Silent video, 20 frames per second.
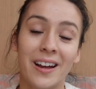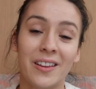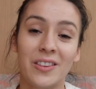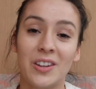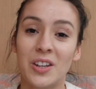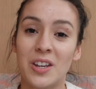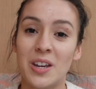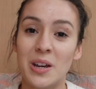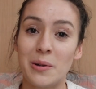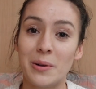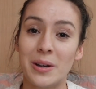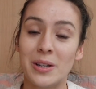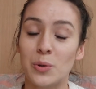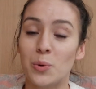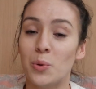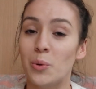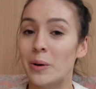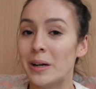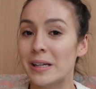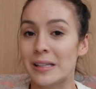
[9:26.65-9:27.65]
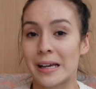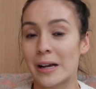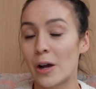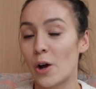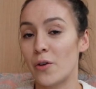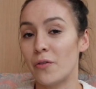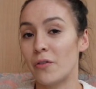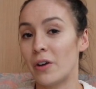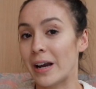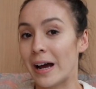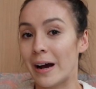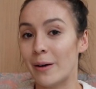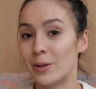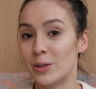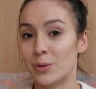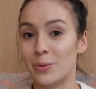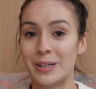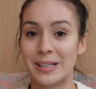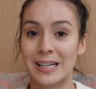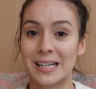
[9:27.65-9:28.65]
and the queue is always like over an hour.
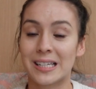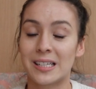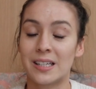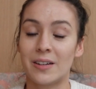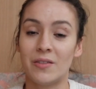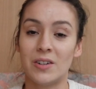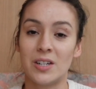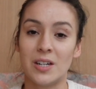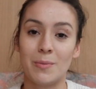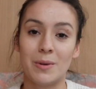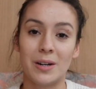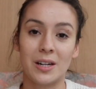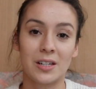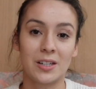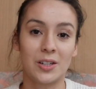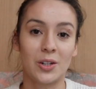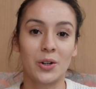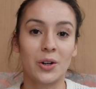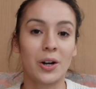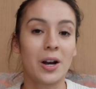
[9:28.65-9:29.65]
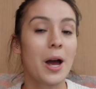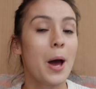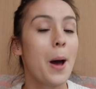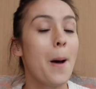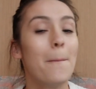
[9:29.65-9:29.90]
It's always like 70 minutes long.